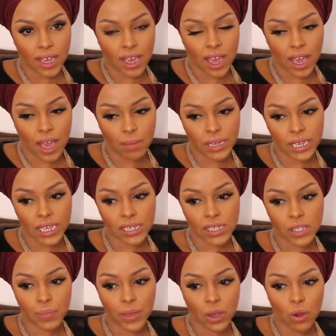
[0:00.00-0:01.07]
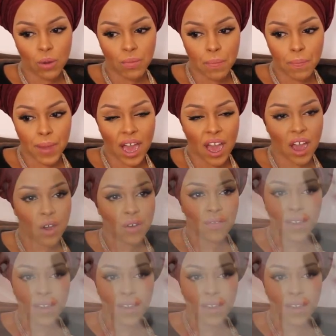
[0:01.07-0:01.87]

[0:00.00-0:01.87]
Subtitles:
It's become a part